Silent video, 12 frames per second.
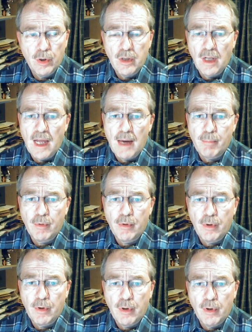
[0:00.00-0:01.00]
the lap
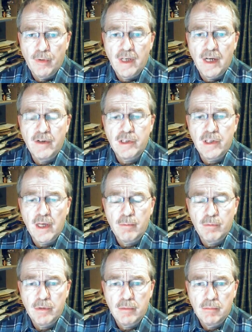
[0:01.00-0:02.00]
of the Irish
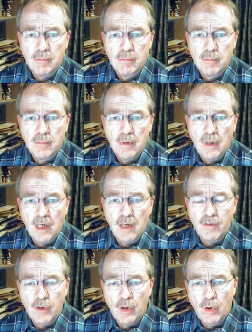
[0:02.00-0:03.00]
Times,
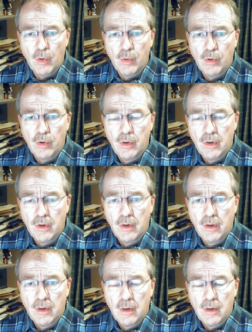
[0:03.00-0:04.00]
even though
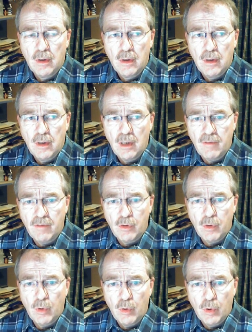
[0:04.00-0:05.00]

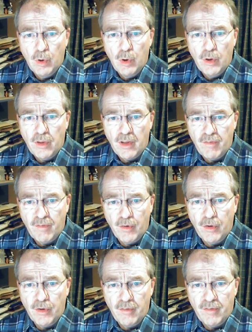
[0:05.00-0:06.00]
they
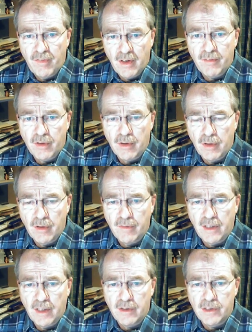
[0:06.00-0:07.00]
found in favour of
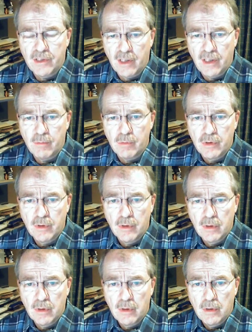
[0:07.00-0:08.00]
the Irish Times.
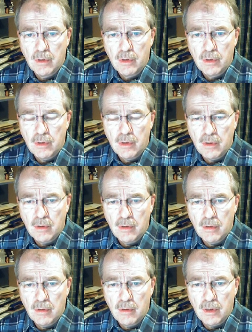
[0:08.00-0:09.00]

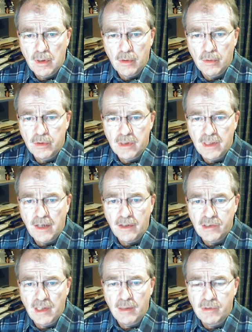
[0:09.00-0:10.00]
In other words, the
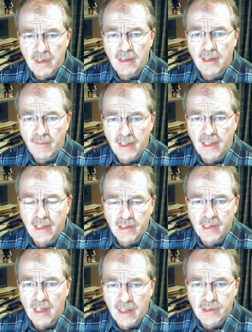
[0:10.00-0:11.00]
Irish Times didn't have a case
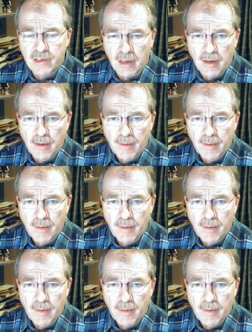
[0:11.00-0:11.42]
to answer.